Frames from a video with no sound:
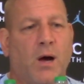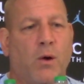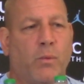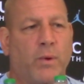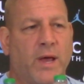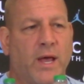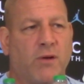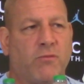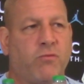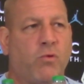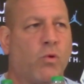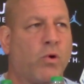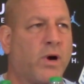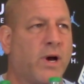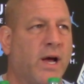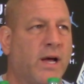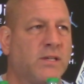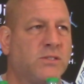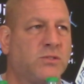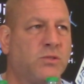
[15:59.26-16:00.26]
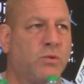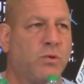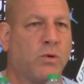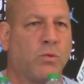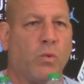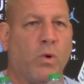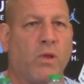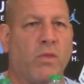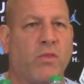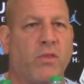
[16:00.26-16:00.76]
we had four guys
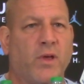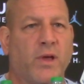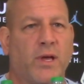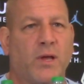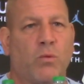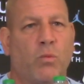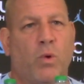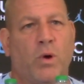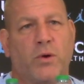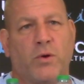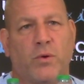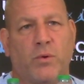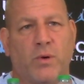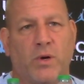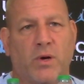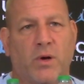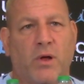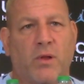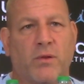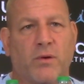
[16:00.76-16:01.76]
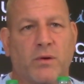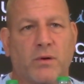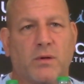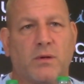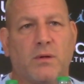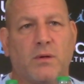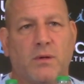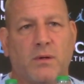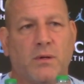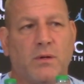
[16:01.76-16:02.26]
doing one thing and one doing another,
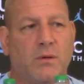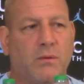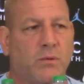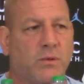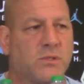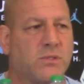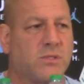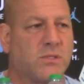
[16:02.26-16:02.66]
which